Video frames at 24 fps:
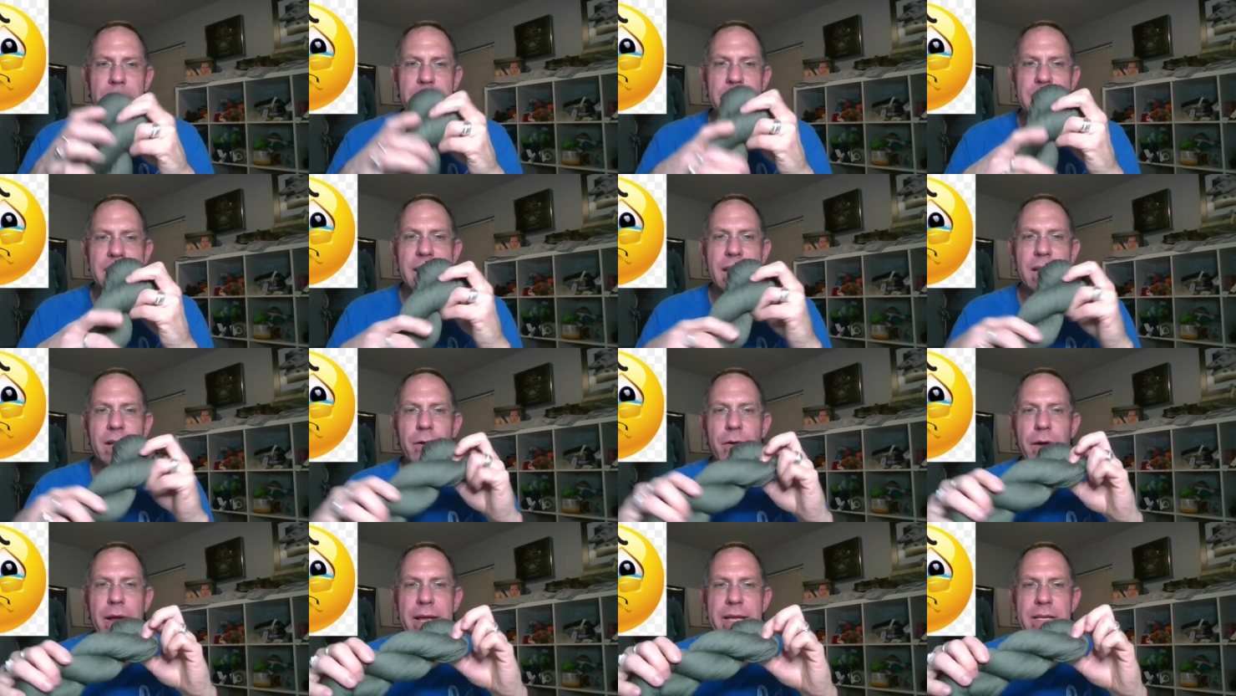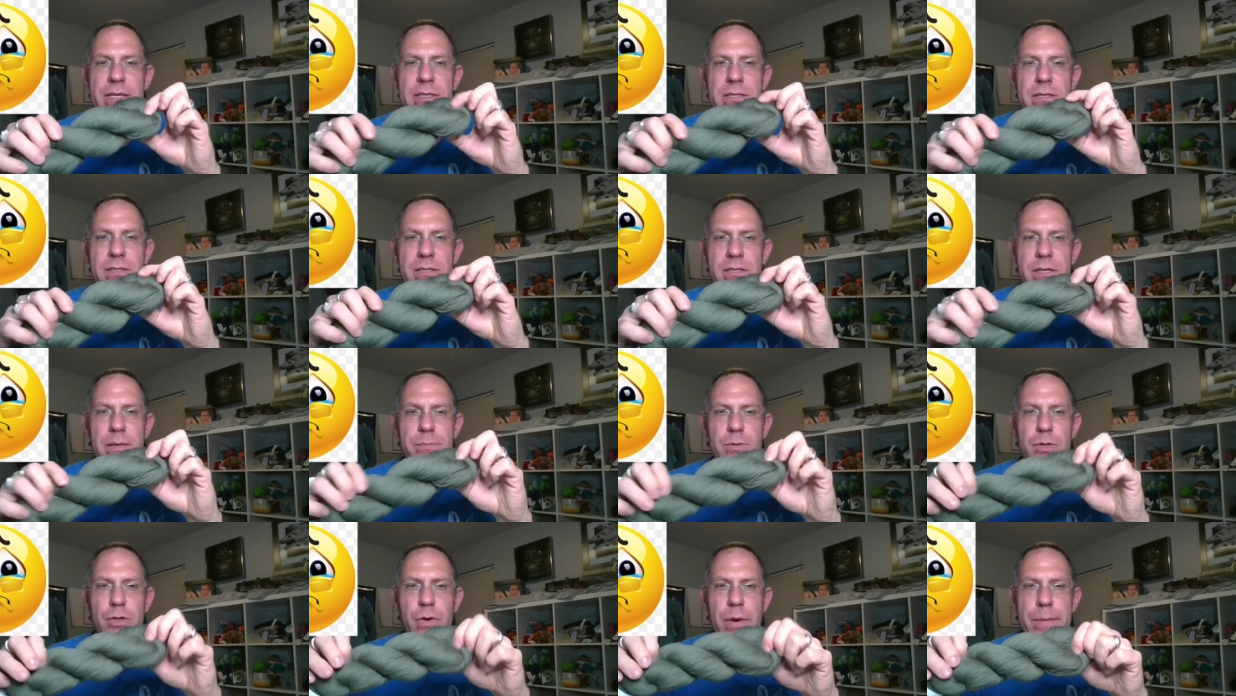Knit Crate
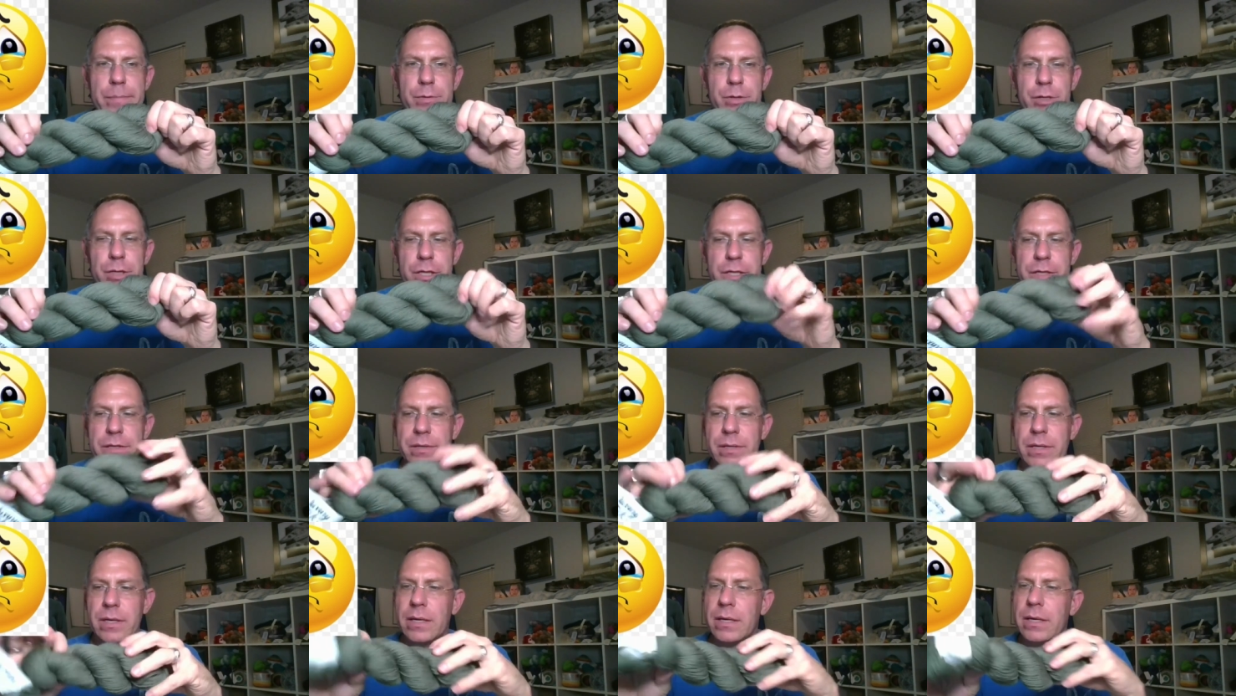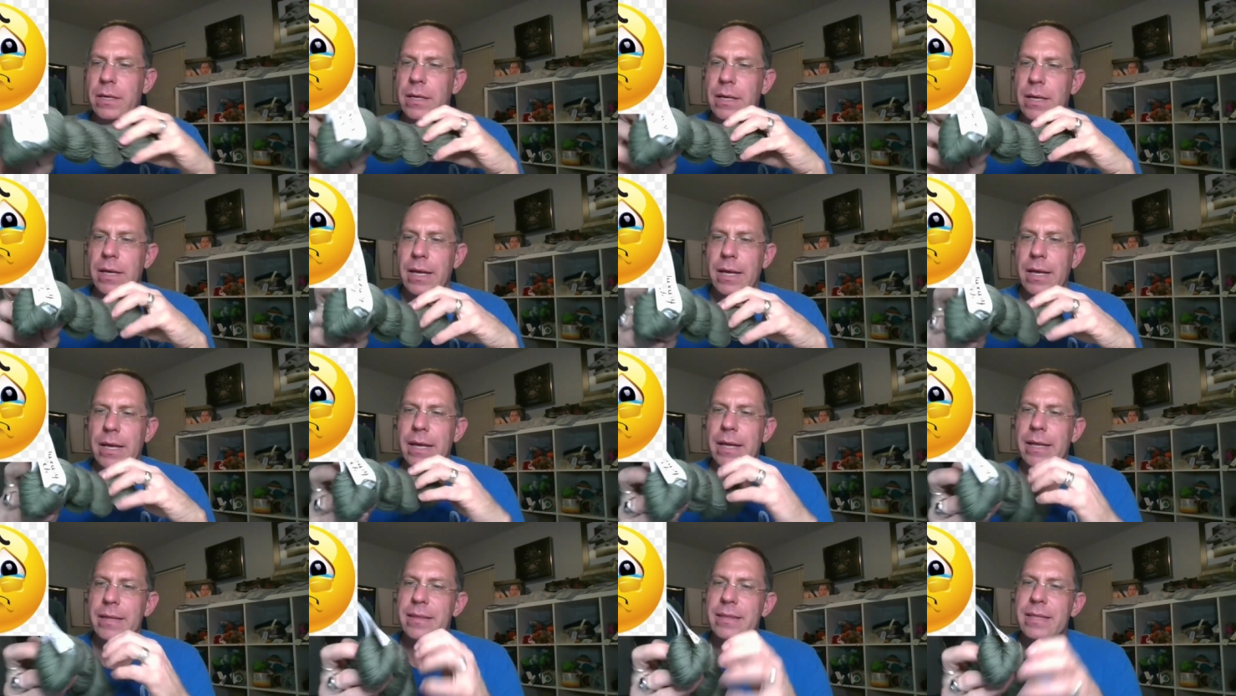subscription.
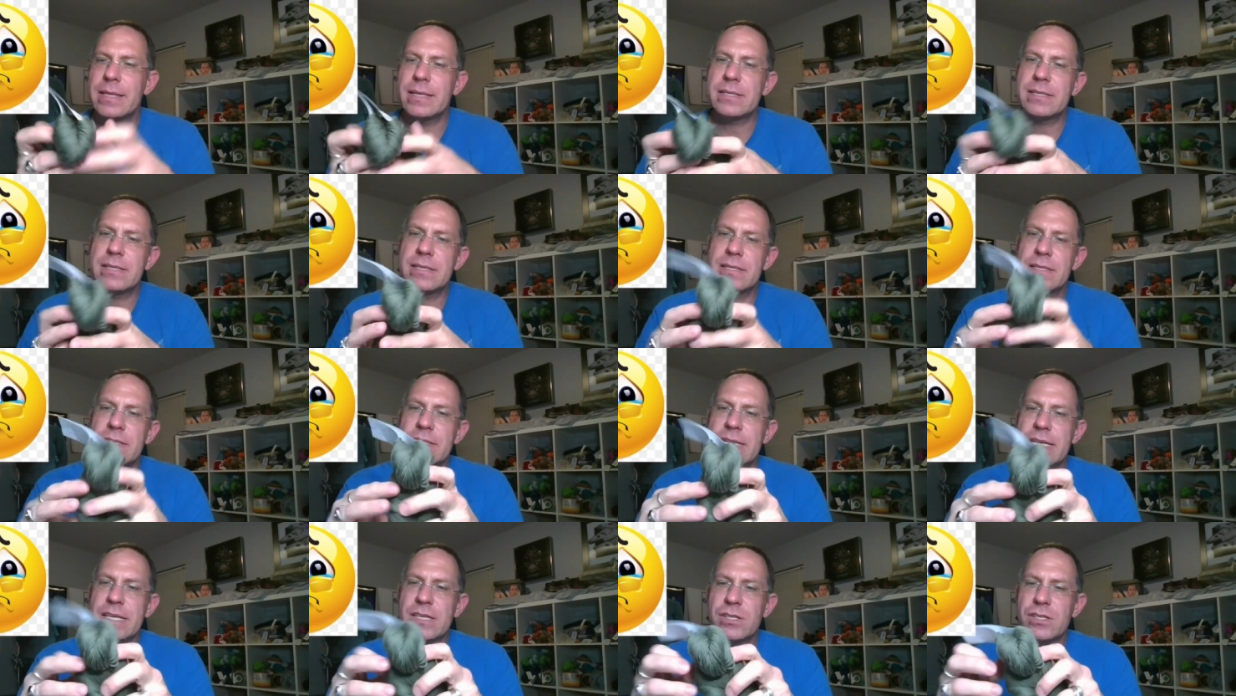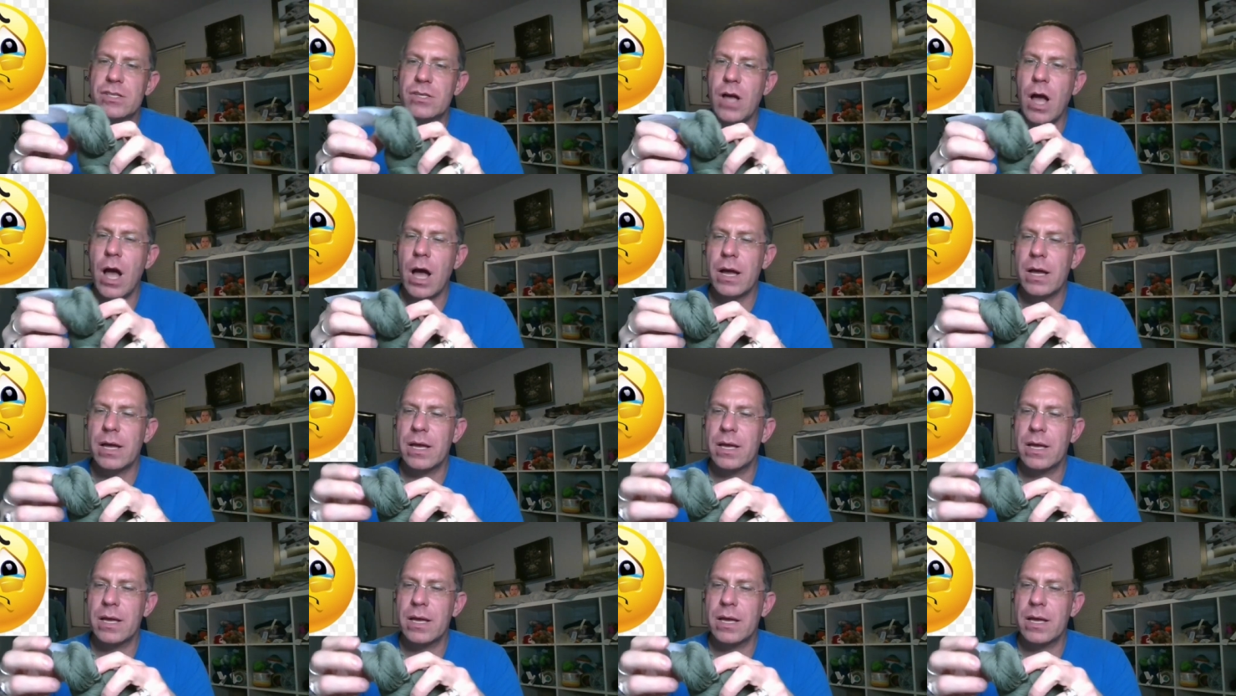This is the sock